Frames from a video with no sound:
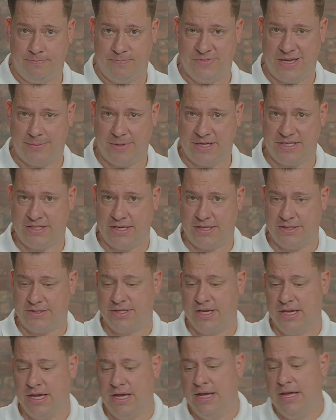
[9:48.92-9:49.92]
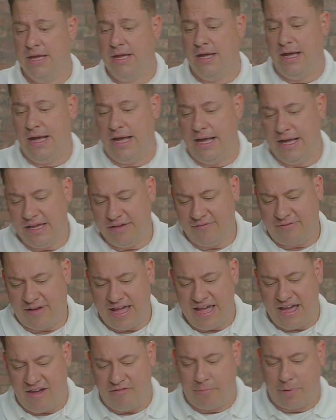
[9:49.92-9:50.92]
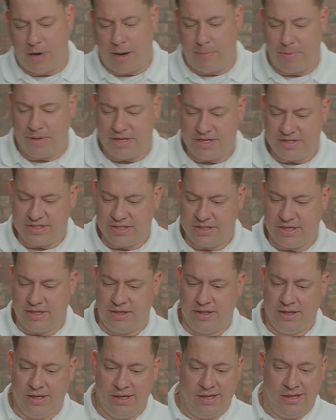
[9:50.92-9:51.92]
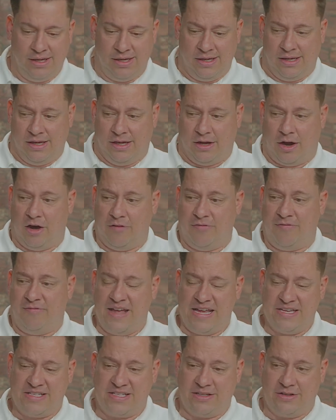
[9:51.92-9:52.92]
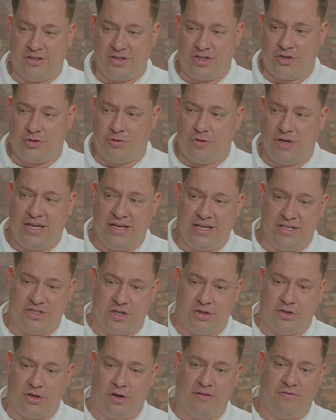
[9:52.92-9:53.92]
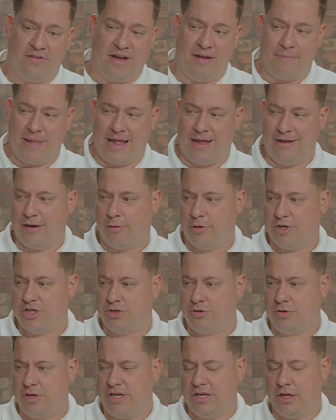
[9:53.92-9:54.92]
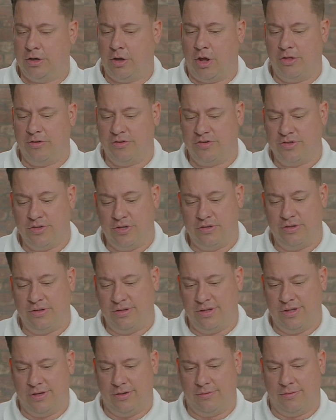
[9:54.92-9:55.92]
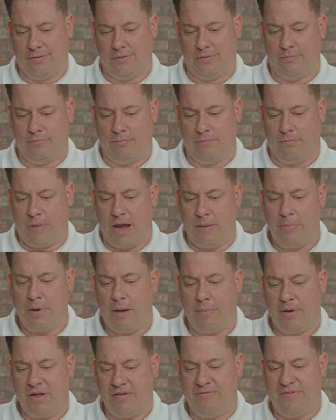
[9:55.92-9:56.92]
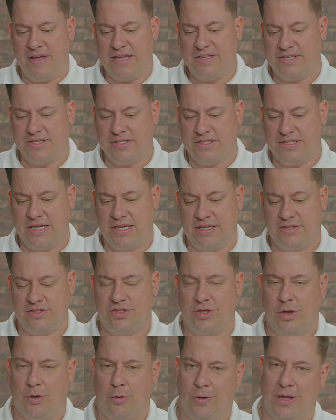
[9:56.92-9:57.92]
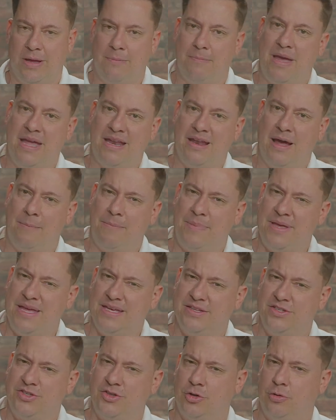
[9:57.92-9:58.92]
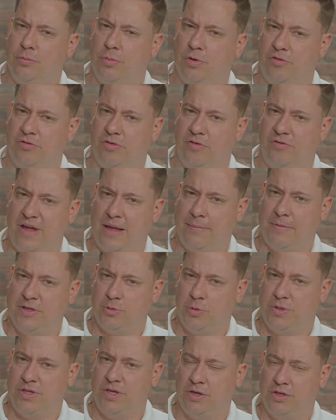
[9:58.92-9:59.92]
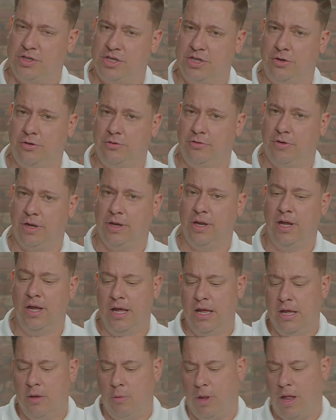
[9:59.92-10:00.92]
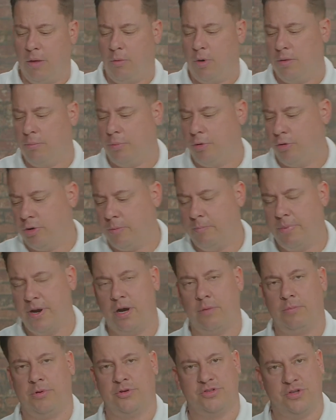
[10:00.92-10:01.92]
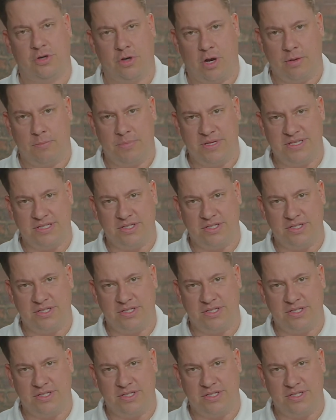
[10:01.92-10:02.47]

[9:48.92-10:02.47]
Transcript: Does that make sense? If I have properties that are facing the street, it's a 35-mile-an-hour street, and all those, my property faces it, so it may not be as suitable for families with young children. Well, I want to pull comparables that are on a busy